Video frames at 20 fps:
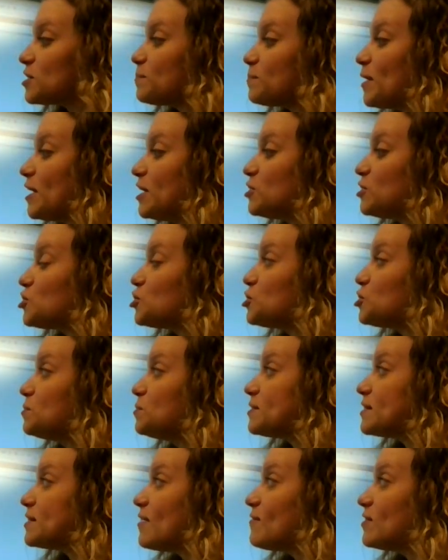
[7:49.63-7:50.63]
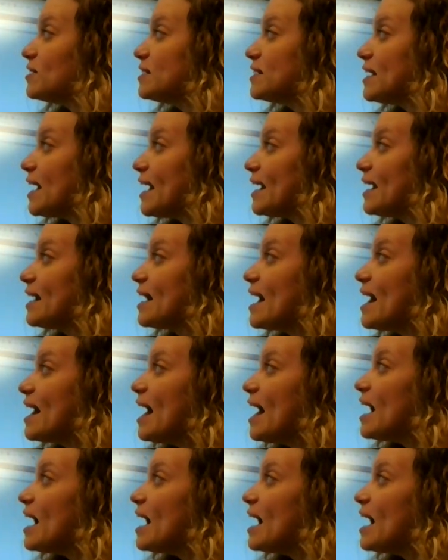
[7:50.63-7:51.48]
on page 278,